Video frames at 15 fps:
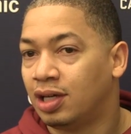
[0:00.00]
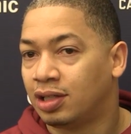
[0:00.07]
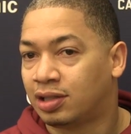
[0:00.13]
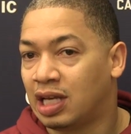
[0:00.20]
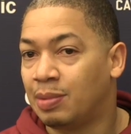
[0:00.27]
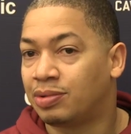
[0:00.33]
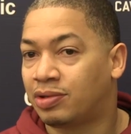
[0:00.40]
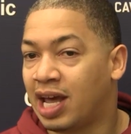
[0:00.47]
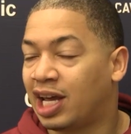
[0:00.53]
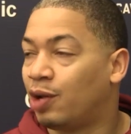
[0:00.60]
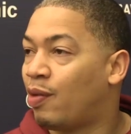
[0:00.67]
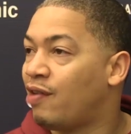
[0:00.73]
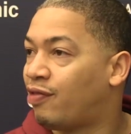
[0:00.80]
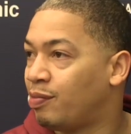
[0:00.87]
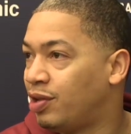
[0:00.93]
something's taken
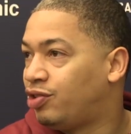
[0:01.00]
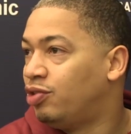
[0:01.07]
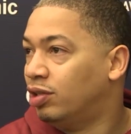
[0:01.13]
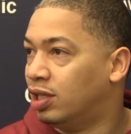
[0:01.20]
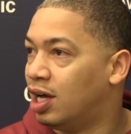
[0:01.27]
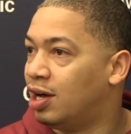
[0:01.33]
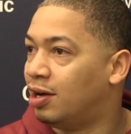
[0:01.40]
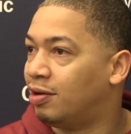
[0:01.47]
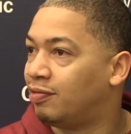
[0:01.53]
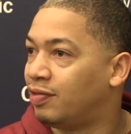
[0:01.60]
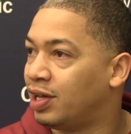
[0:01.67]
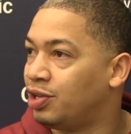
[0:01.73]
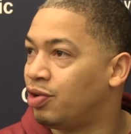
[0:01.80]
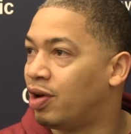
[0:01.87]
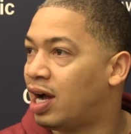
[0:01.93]
away from you that you love,
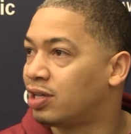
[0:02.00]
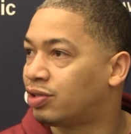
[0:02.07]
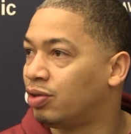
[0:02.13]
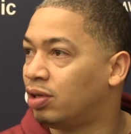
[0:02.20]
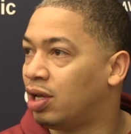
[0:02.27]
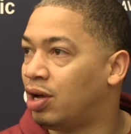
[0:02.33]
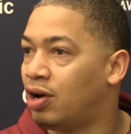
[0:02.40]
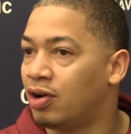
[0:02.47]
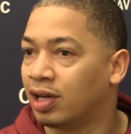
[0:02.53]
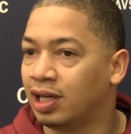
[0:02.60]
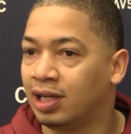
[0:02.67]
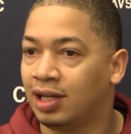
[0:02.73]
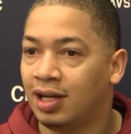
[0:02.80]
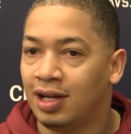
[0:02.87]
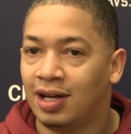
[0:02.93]
and you're out so long,
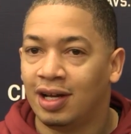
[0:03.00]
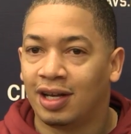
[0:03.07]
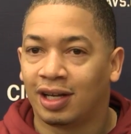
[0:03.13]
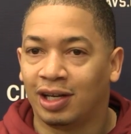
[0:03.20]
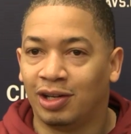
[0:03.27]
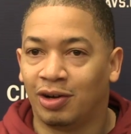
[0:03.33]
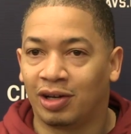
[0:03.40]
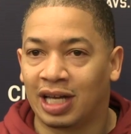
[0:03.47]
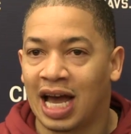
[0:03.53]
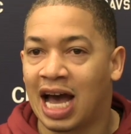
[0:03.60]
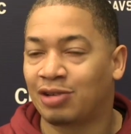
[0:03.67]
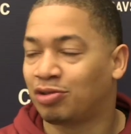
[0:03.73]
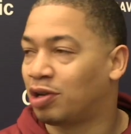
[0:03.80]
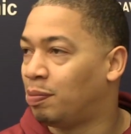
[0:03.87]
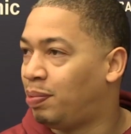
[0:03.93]
and you know,
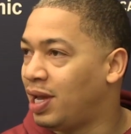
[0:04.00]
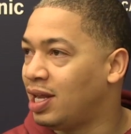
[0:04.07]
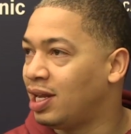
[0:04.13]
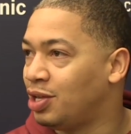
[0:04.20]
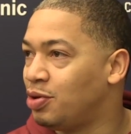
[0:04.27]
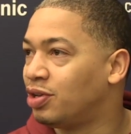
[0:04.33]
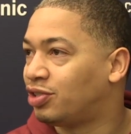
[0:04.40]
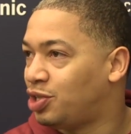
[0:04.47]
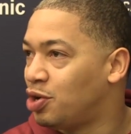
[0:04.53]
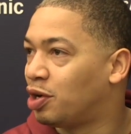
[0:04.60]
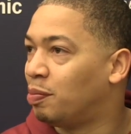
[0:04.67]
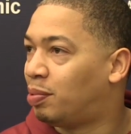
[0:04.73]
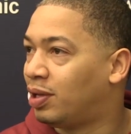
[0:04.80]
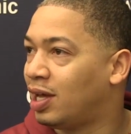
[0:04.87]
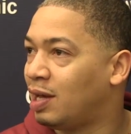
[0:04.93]
guys are competing, you can still
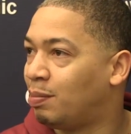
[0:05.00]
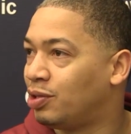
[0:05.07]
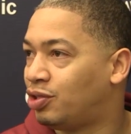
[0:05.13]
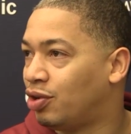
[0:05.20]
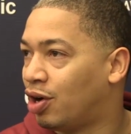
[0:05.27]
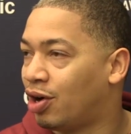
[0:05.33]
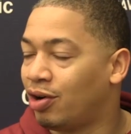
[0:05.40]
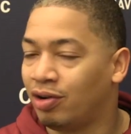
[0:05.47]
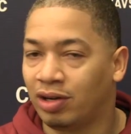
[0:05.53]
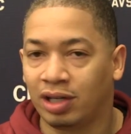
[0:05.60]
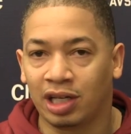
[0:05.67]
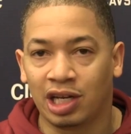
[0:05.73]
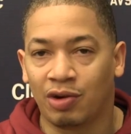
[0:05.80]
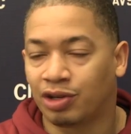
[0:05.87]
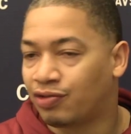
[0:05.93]
can play, but you're hurt,
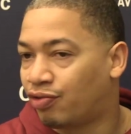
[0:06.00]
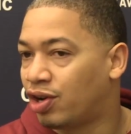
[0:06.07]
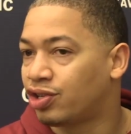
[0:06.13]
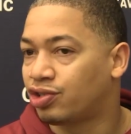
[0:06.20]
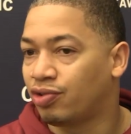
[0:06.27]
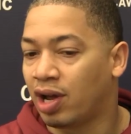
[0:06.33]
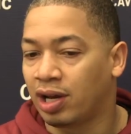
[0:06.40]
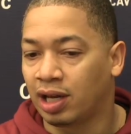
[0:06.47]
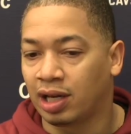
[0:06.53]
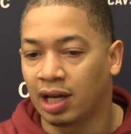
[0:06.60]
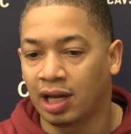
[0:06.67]
you know, it's frustrating.